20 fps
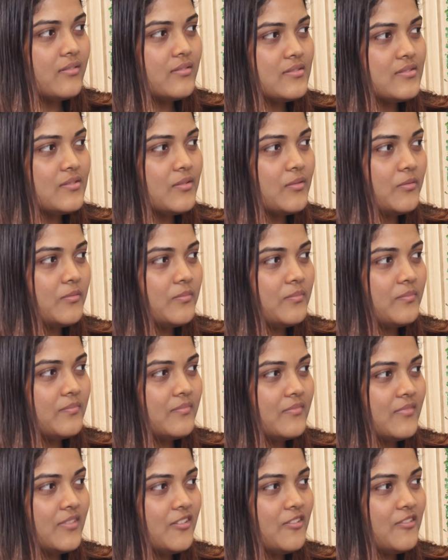So,
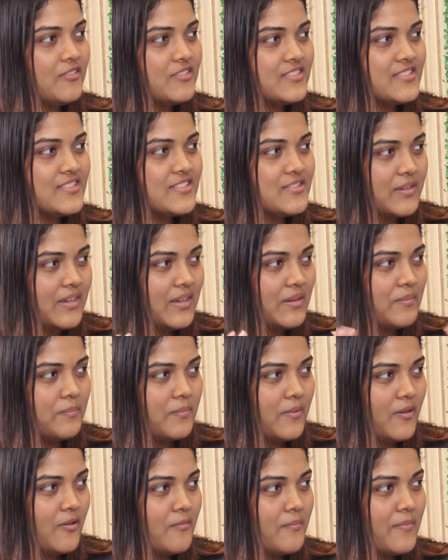just to
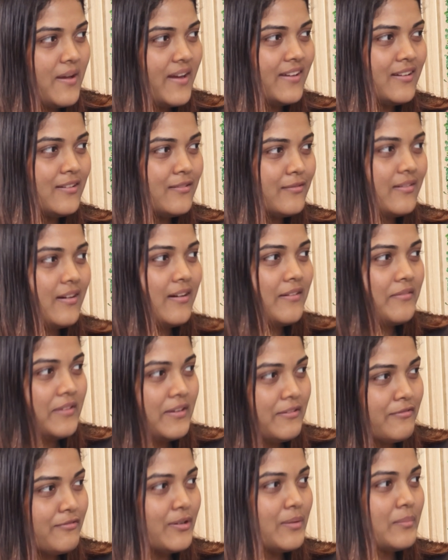keep your mind
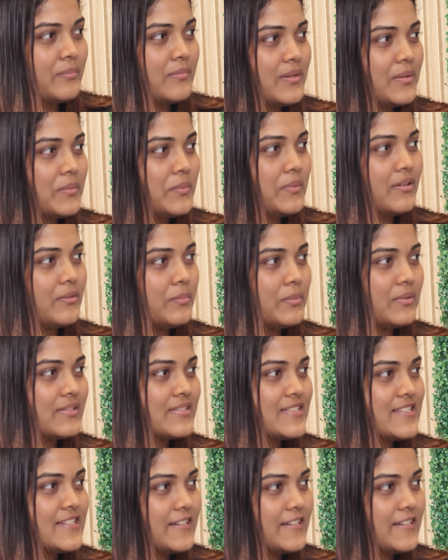away from the work